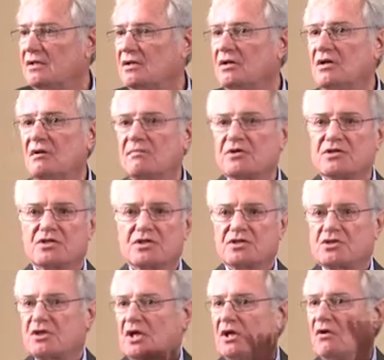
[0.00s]
The numbers
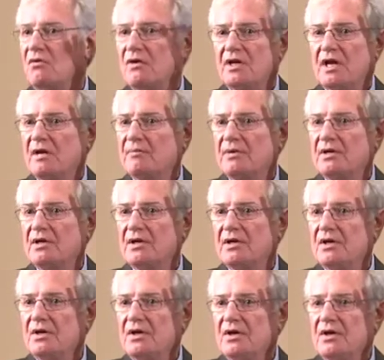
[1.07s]
just start going up.
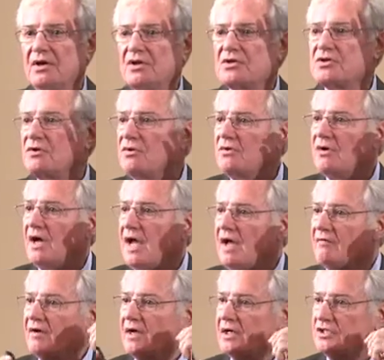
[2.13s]
So
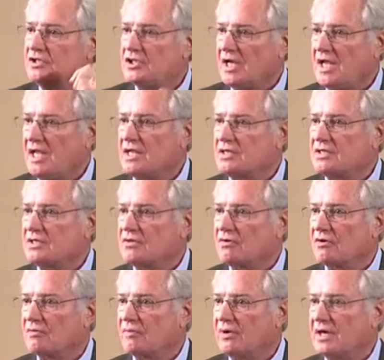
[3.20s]
I've got a chance
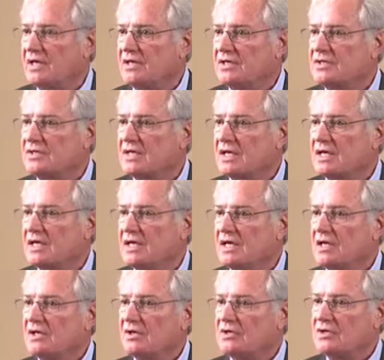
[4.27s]
during pregnancy
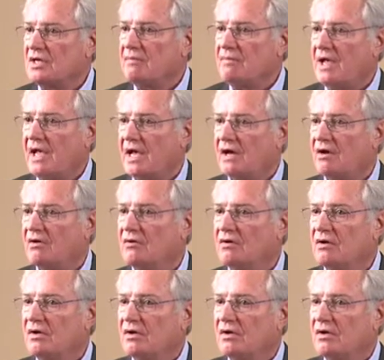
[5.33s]
to somehow,